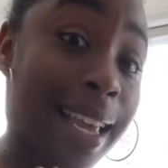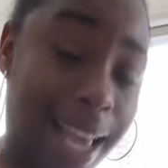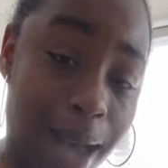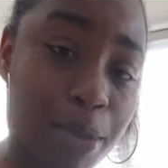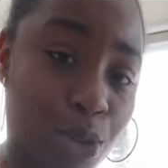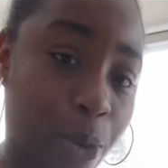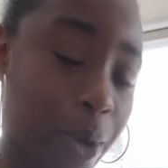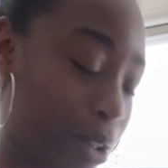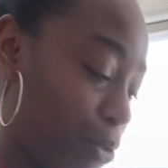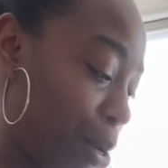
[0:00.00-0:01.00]
i'm gonna do a
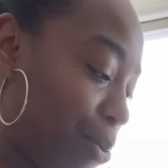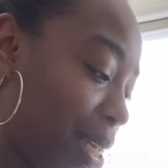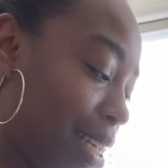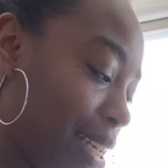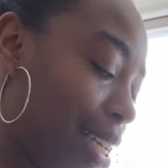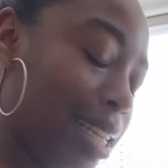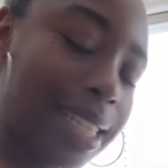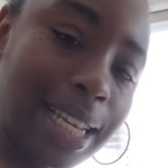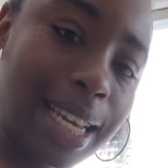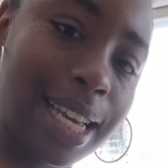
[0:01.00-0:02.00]
reading for the week
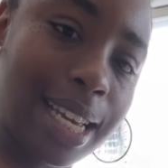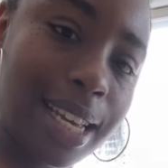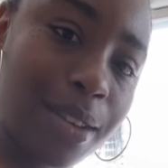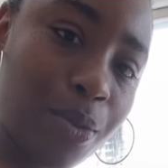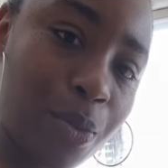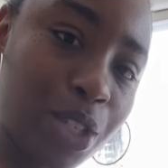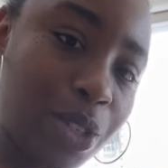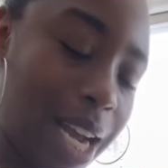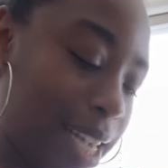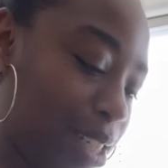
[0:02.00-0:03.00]
see uh what you
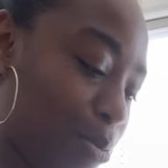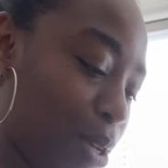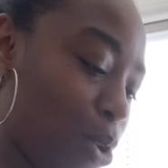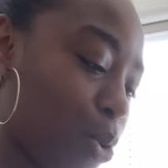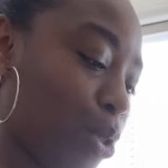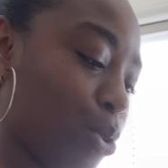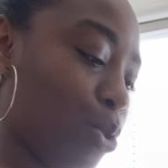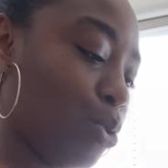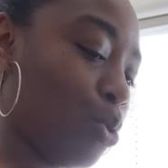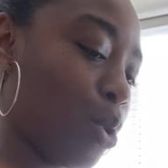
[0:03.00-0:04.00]
guys should be going
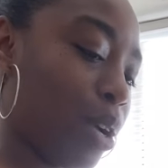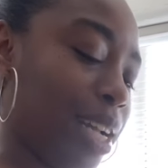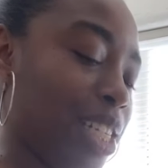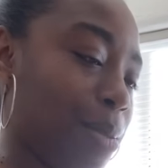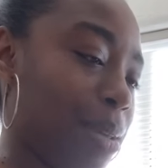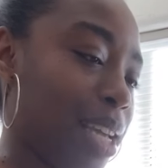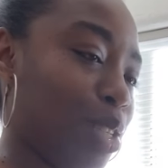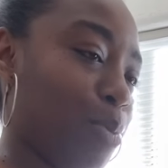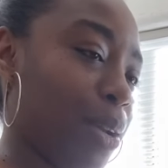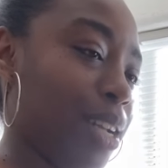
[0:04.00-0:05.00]
through or should be
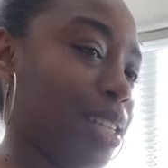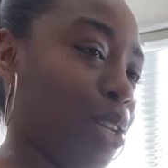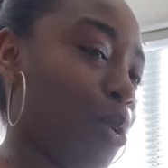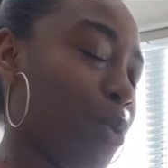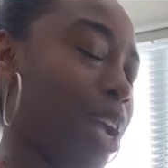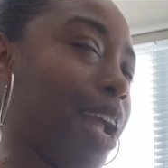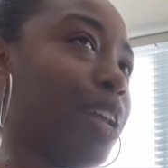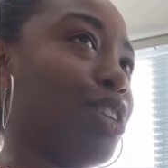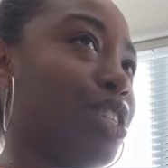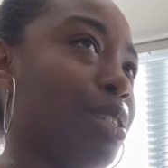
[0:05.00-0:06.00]
experiencing or where your
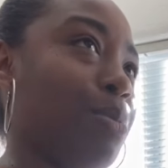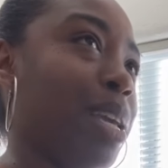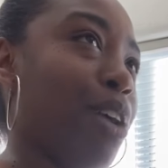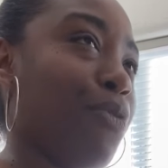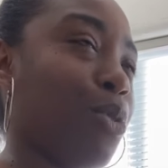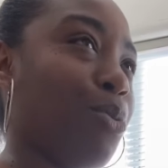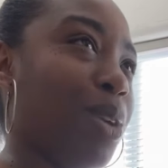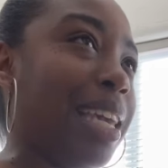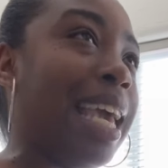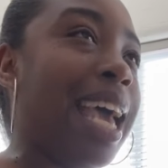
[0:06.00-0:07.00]
energy should be out for the week